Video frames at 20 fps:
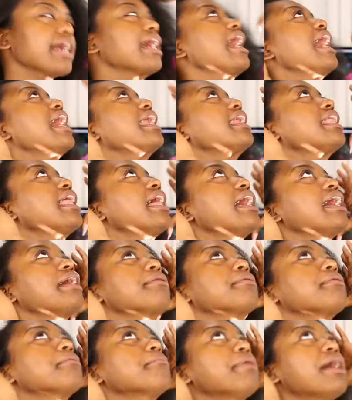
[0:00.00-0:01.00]
kind of
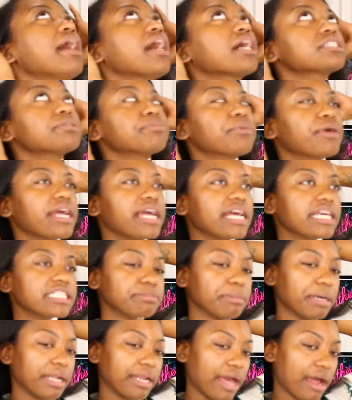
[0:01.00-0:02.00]
like box braids,
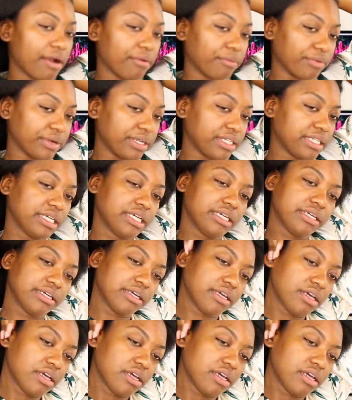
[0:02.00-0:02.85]
but not really.